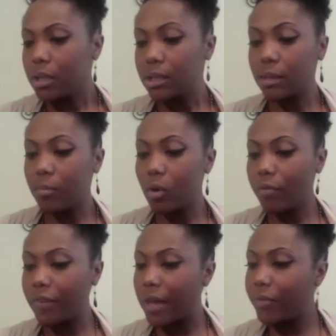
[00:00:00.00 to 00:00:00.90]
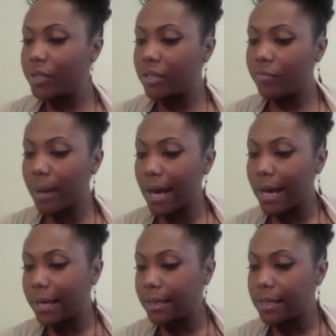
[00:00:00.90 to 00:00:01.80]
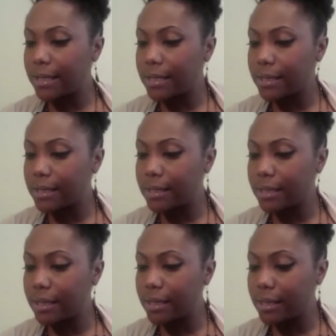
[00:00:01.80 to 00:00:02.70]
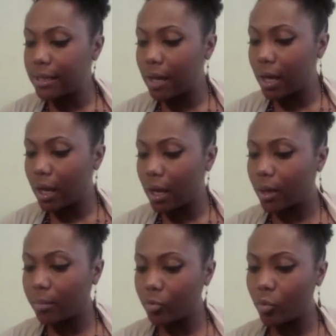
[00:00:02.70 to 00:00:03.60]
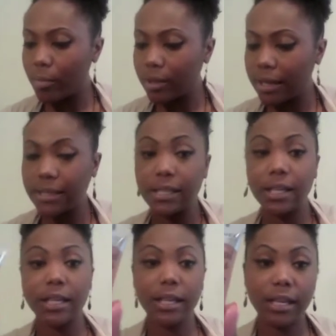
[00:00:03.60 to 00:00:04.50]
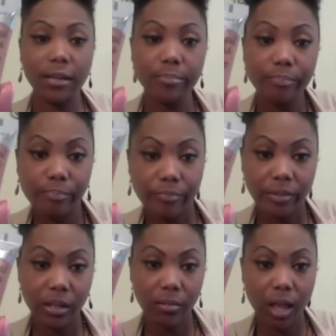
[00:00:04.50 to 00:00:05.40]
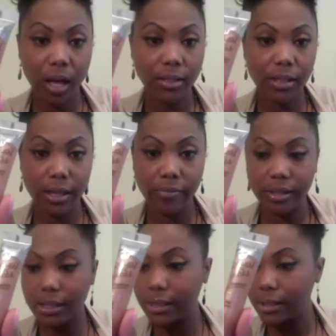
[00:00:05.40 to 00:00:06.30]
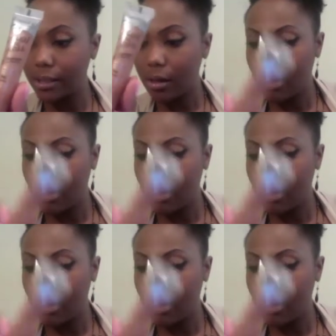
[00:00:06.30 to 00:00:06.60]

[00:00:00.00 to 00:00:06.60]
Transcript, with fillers: Some more favorites of mine is the um, Rimmel London Cookie Lip Gloss. Love this.